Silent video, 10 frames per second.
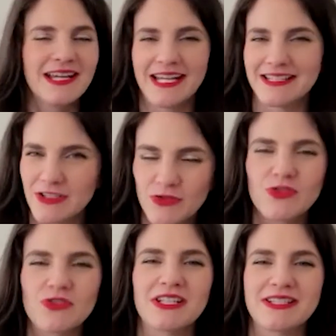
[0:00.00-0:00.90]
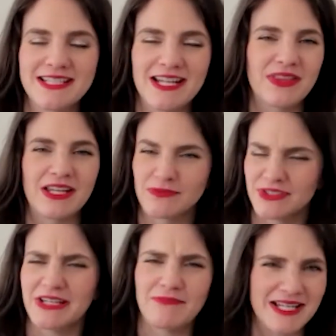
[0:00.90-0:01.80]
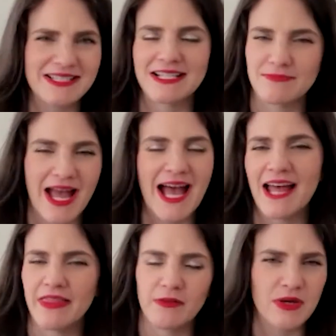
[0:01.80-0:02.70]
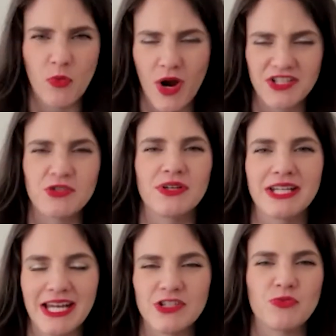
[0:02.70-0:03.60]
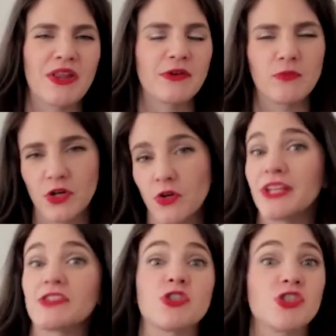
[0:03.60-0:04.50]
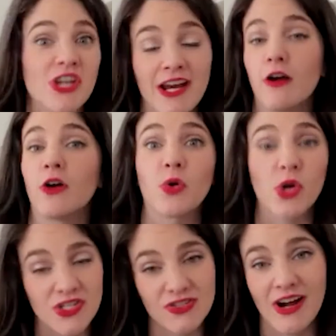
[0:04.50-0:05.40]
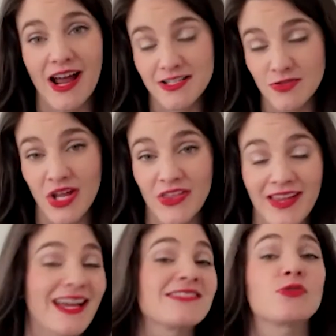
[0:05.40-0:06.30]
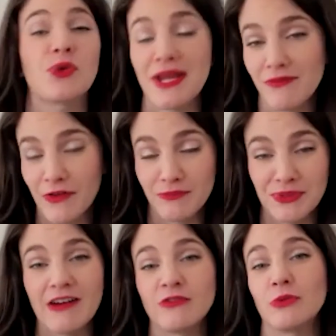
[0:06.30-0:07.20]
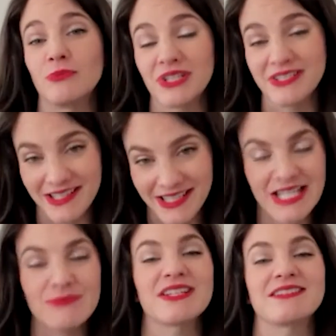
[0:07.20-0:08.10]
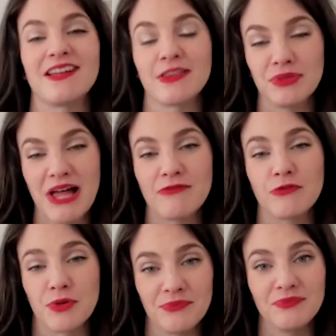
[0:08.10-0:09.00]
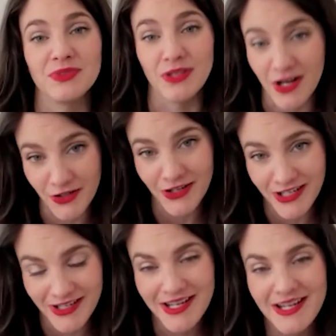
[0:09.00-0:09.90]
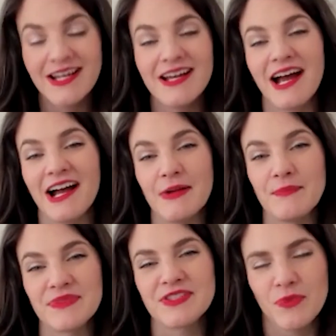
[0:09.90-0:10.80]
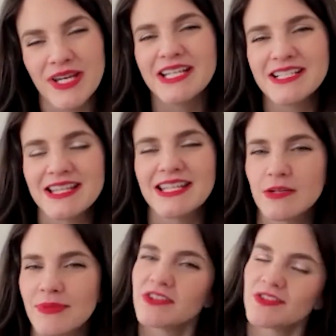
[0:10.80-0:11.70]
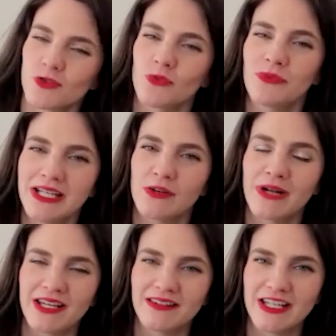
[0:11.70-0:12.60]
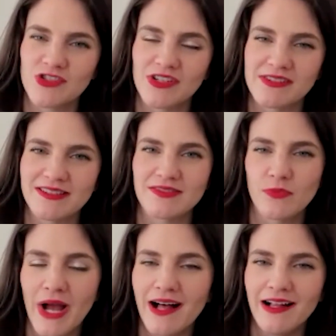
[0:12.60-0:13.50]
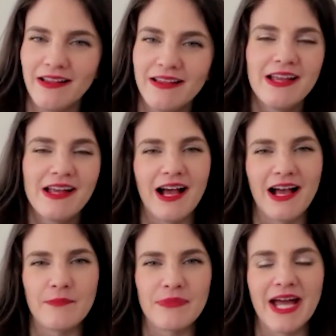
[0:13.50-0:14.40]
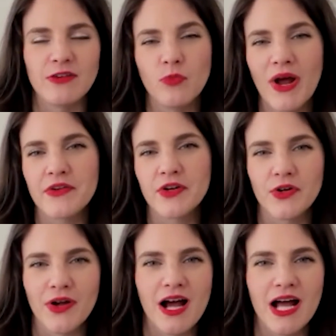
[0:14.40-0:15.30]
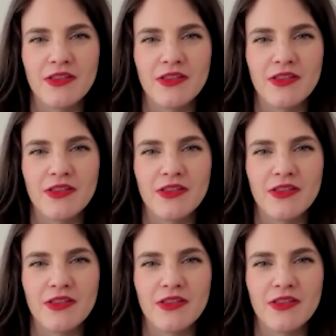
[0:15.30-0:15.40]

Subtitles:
It's usually stuff that really makes us mad, that we want to engage with, that we're going to share or interact with. And that's great for the platform because it keeps us on the platform longer. So we need to think about social media regulations as well, and whether or not